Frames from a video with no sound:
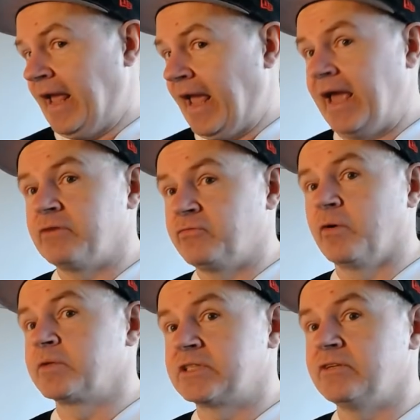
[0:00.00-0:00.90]
and
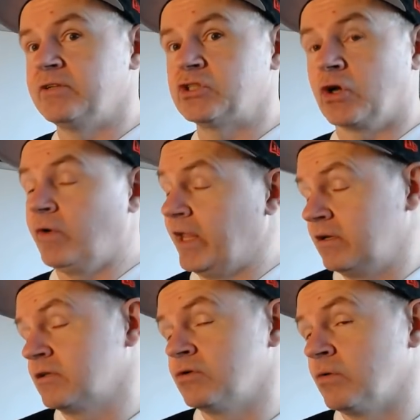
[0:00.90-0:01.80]
film a T V show. And you
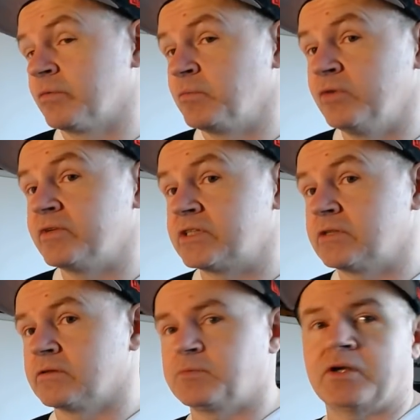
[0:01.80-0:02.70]
could do it with movies
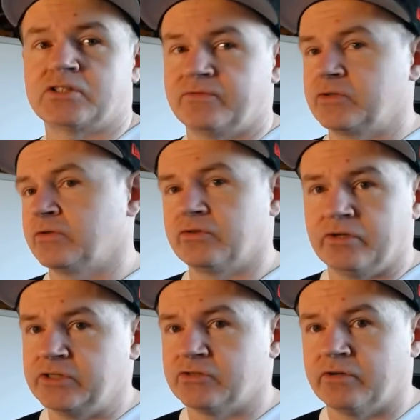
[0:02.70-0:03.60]
too, especially if you're doing
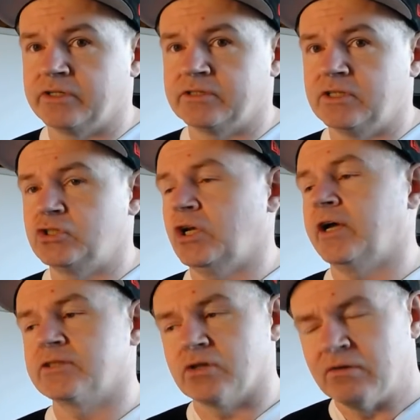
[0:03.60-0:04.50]
green screen and C G I.
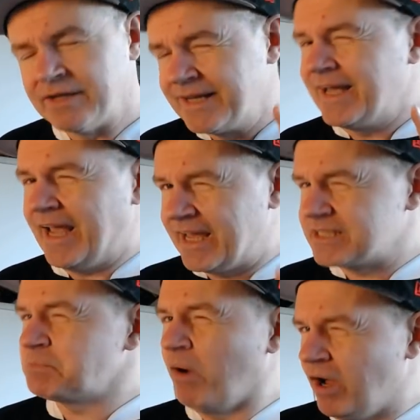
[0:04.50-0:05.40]
So
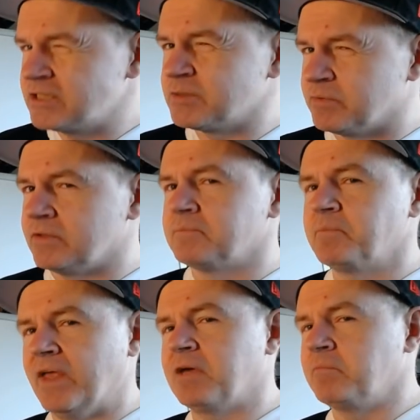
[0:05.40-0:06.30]
it's possible.
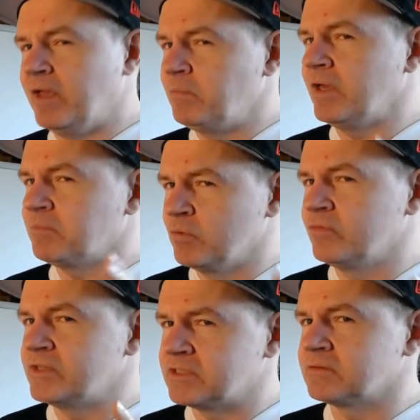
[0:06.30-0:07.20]
It may make
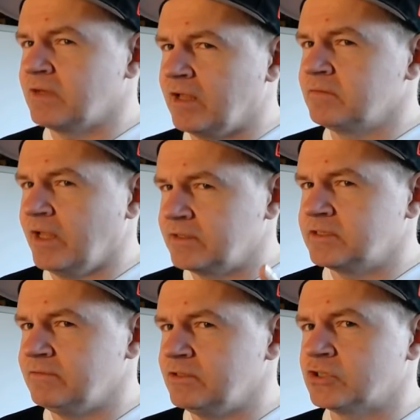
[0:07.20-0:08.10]
movies and, and, and
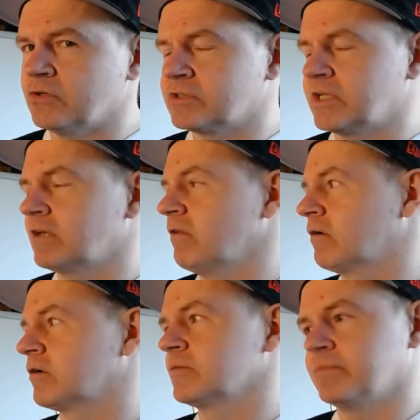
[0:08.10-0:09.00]
T V shows take
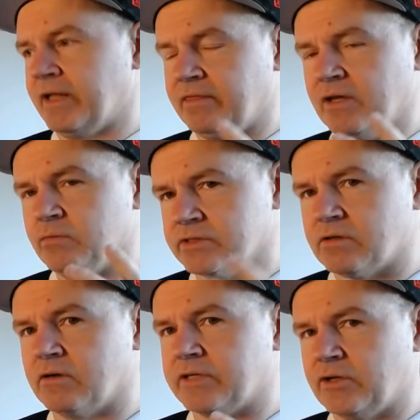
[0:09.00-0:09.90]
longer, but I think we'll
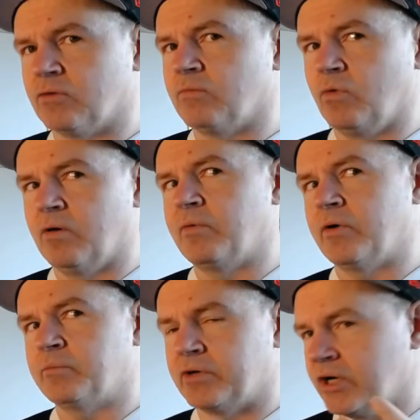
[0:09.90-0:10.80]
start to hear more
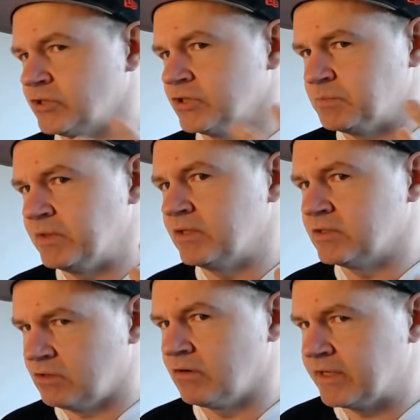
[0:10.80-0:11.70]
about productions being
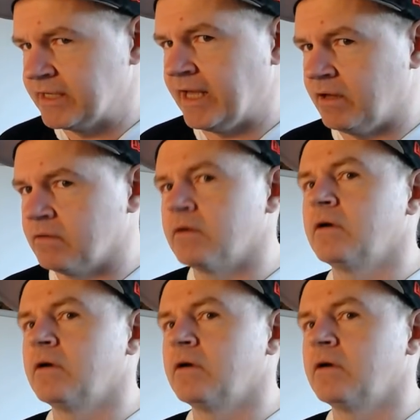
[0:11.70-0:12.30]
started again